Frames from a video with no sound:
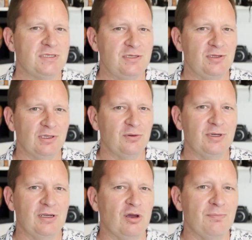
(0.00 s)
you to look
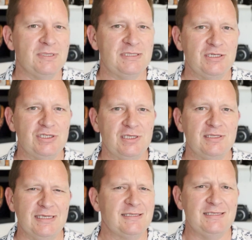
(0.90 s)
at
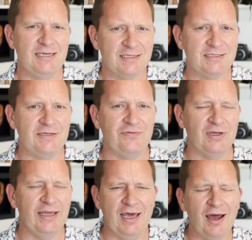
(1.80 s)
compositions and scenes
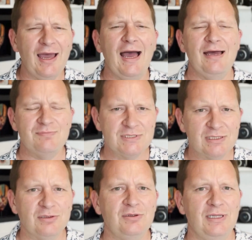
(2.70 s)
differently, and I
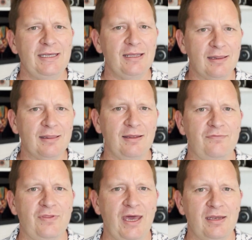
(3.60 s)
absolutely
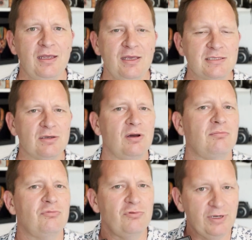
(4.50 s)
love that. So I'm
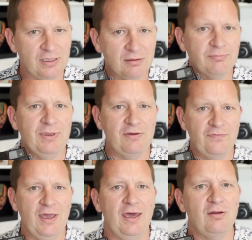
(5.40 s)
a real big
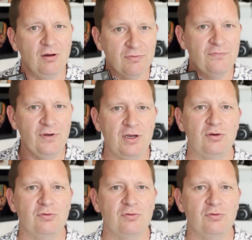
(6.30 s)
fan of the vertical